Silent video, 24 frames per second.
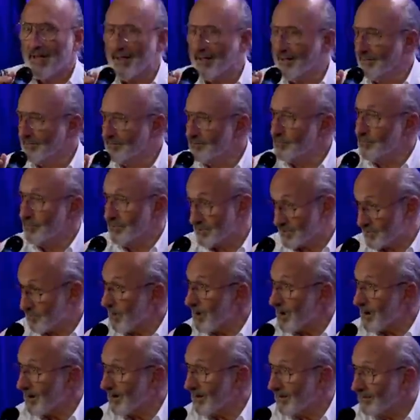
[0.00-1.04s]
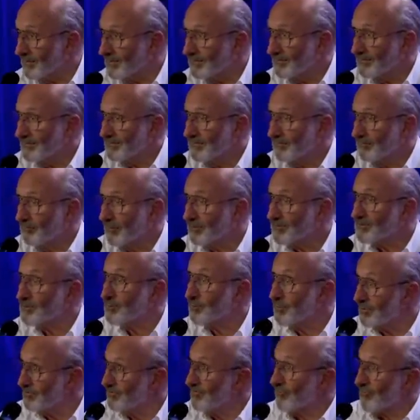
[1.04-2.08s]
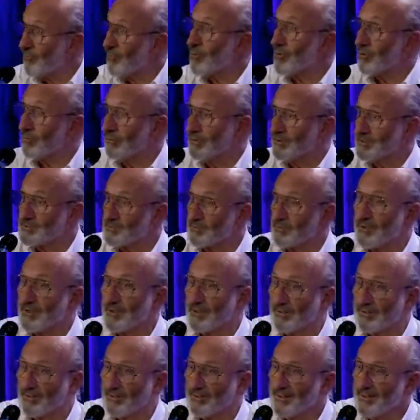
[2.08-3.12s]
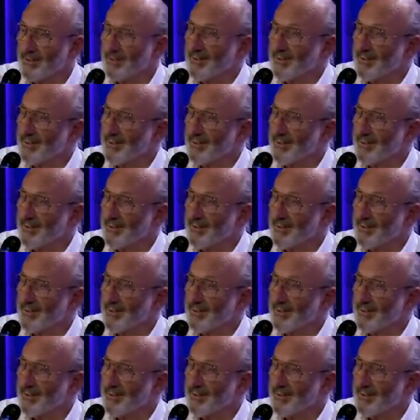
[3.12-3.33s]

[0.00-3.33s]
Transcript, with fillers: and to inspire, but to inform as well.